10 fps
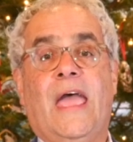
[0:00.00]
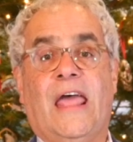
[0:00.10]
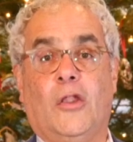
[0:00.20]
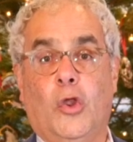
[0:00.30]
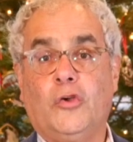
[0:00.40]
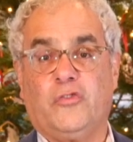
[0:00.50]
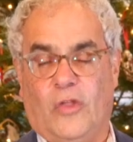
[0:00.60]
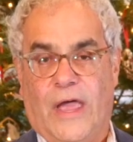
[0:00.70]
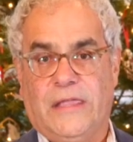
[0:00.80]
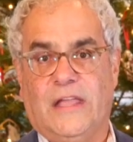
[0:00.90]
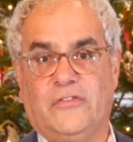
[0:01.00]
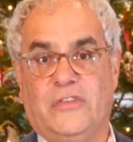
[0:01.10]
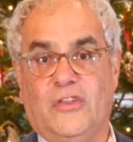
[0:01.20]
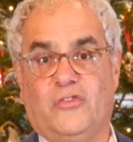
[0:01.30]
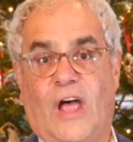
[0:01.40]
and looks like it's
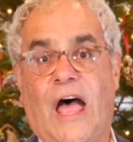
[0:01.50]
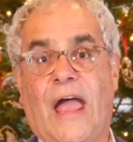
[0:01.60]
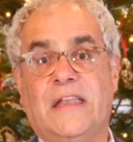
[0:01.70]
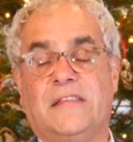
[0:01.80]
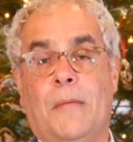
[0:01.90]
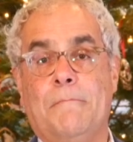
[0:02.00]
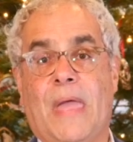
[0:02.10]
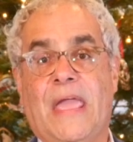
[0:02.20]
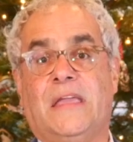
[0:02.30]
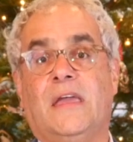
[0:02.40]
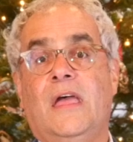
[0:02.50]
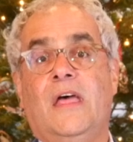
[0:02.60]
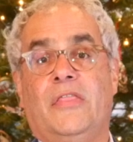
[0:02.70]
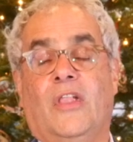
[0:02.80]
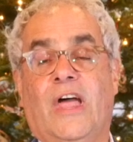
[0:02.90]
designed to make
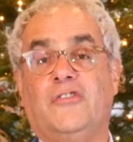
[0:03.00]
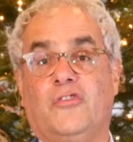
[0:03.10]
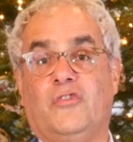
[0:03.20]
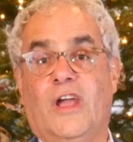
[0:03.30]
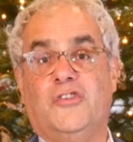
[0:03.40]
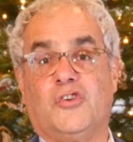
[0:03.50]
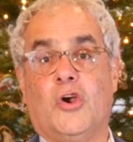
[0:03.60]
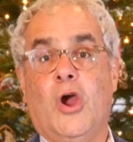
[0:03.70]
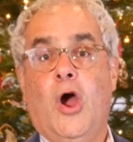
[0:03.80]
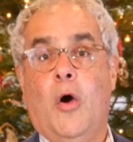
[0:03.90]
the legislature